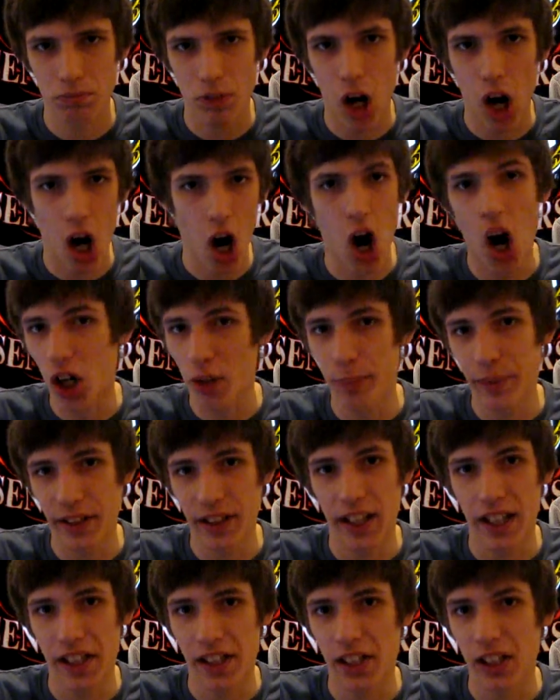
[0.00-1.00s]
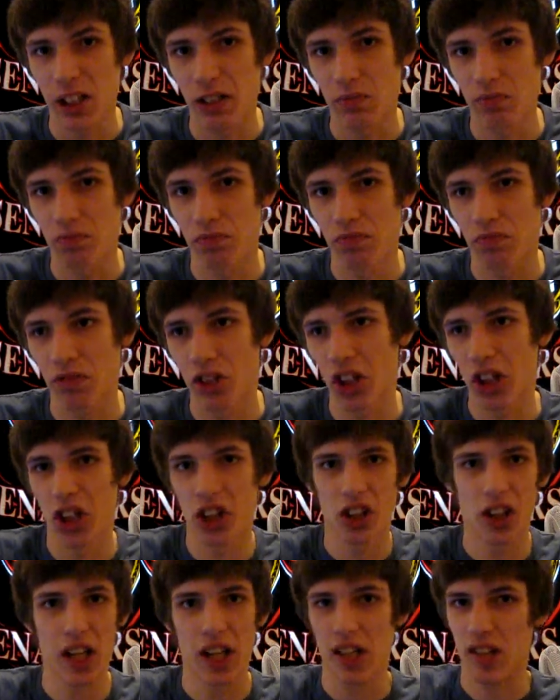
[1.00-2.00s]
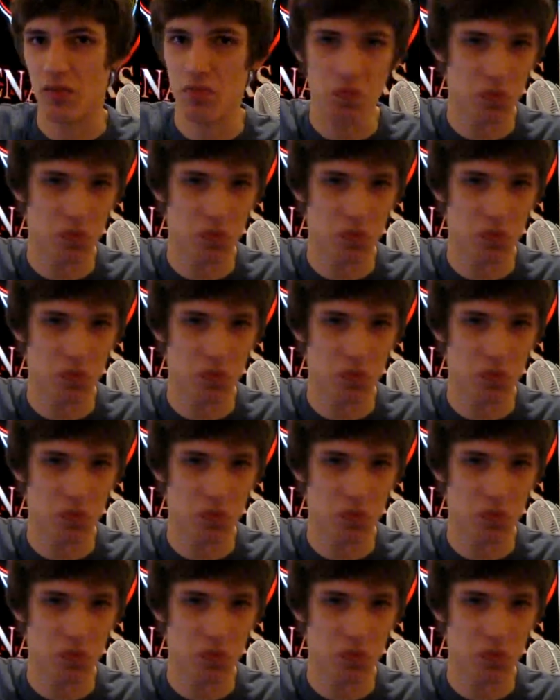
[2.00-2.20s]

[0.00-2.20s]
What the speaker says: harpy lady. Like,